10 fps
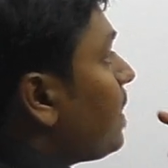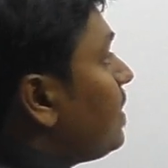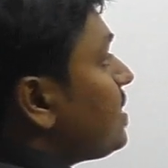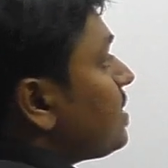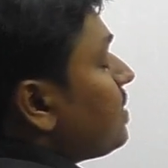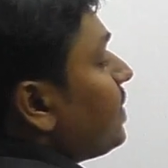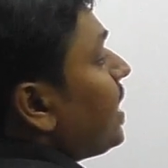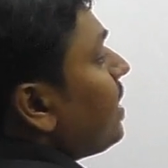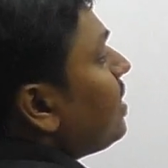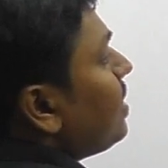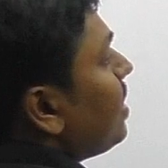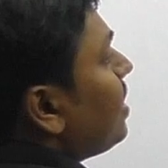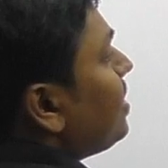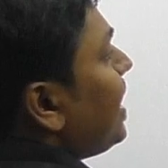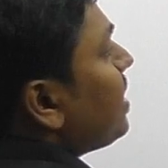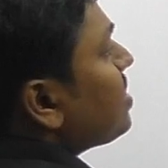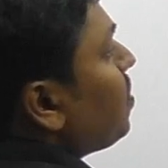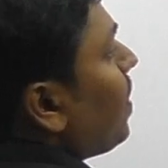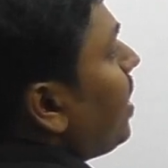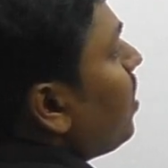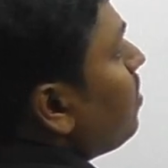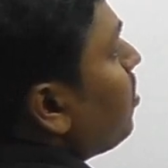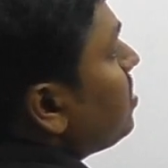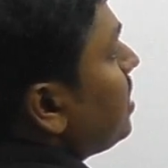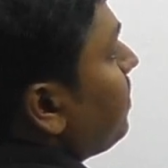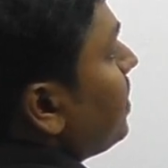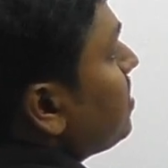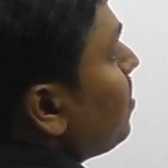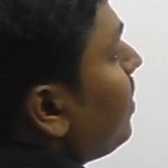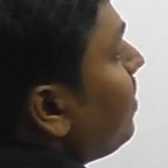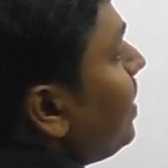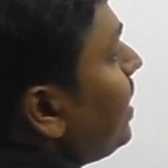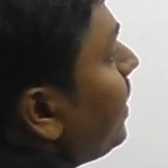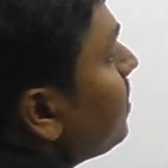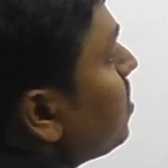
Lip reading: This we can take square on both sides, friends. So when we take